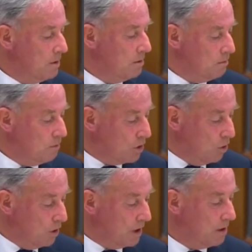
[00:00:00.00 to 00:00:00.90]

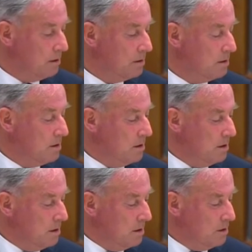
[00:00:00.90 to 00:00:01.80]
Recalling
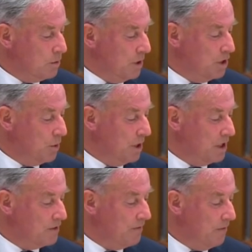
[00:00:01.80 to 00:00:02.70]
2020
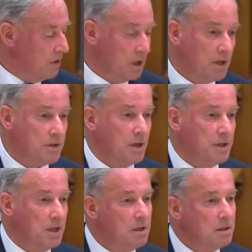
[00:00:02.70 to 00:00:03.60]
as vividly as I
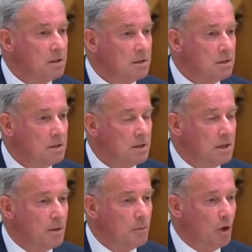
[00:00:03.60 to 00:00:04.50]
did,
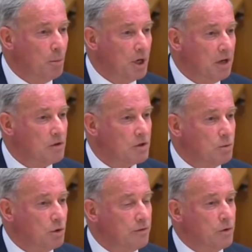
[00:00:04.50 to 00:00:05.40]
not many of us
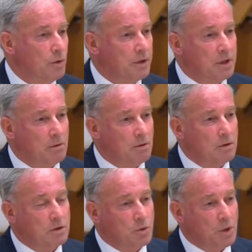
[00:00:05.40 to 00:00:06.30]
would have thought that there were
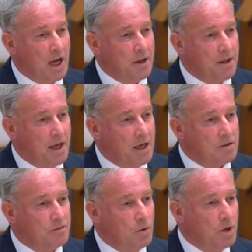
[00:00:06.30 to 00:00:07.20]

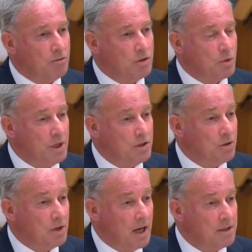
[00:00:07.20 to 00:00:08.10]
28,422
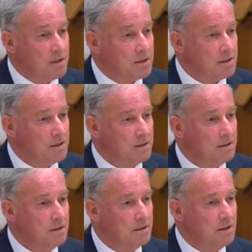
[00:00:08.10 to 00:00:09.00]
cases
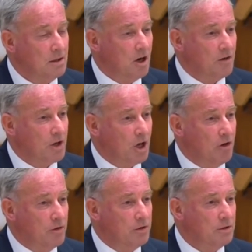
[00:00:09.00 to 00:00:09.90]
of
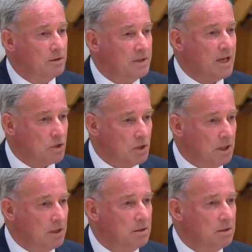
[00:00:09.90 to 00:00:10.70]
COVID nationally